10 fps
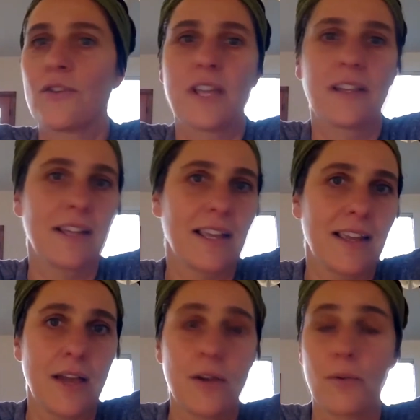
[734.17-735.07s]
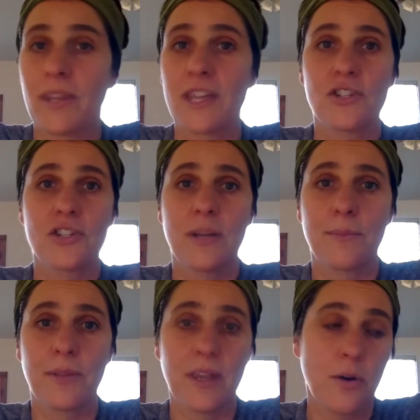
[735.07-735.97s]
You're suddenly in a
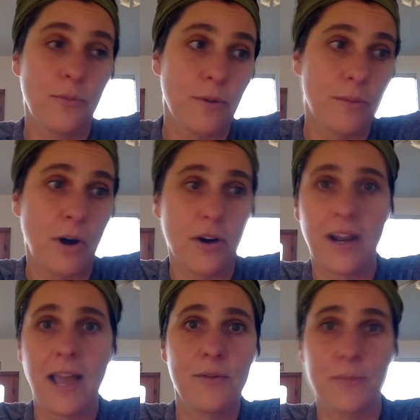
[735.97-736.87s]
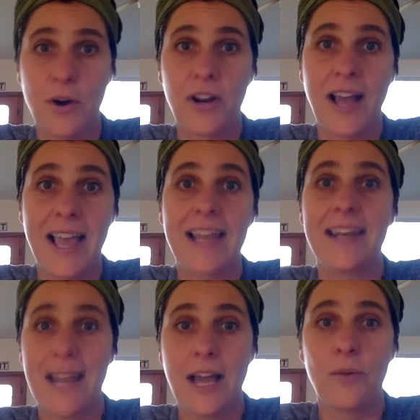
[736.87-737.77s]
relationship. You know, for Mark and I, it was Mark and I,
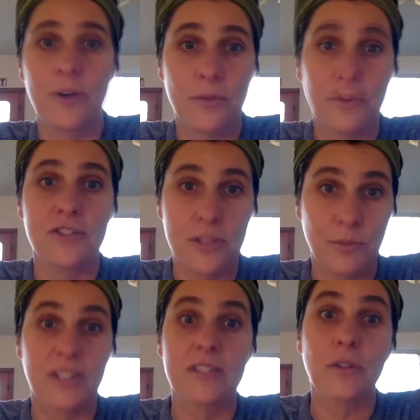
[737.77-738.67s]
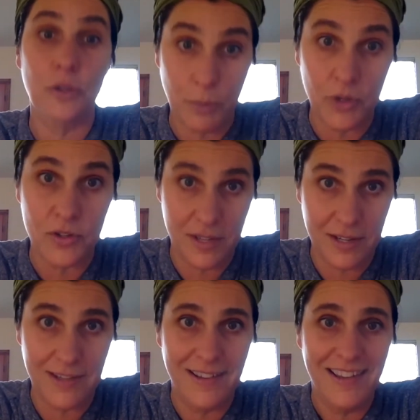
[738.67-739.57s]
and now we're in a relationship with this third
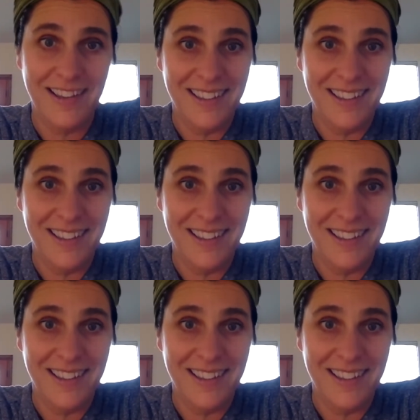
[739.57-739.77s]
person.